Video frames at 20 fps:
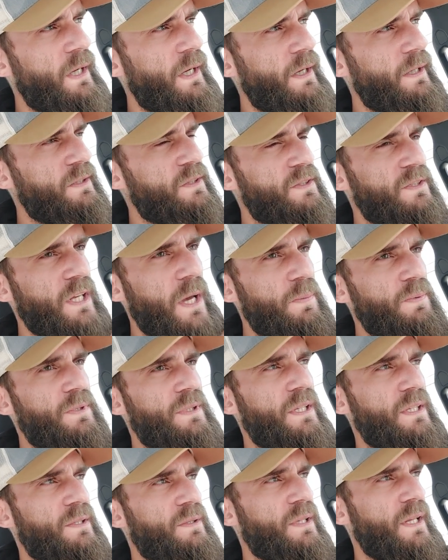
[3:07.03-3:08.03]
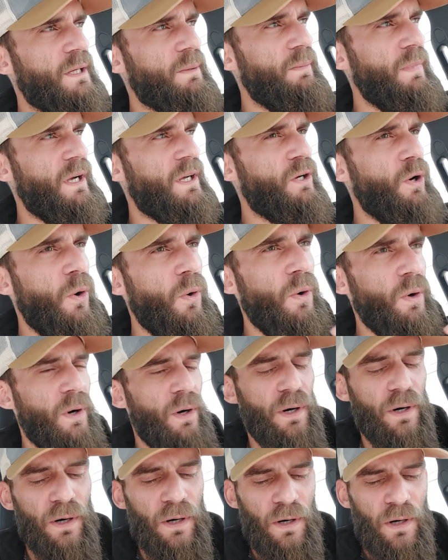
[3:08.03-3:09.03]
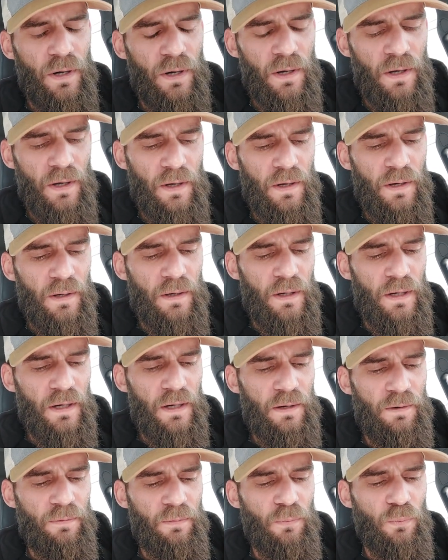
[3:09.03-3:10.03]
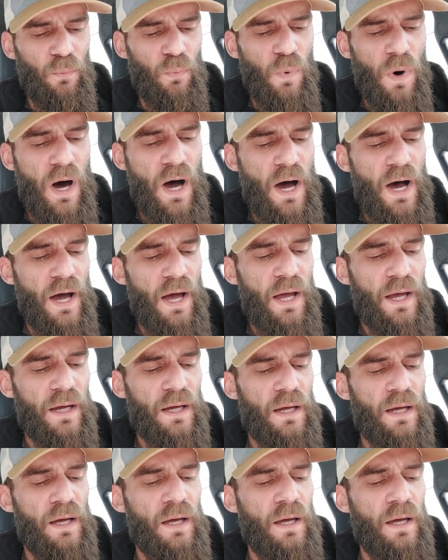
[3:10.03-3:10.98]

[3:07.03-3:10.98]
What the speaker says: substance, like my core of why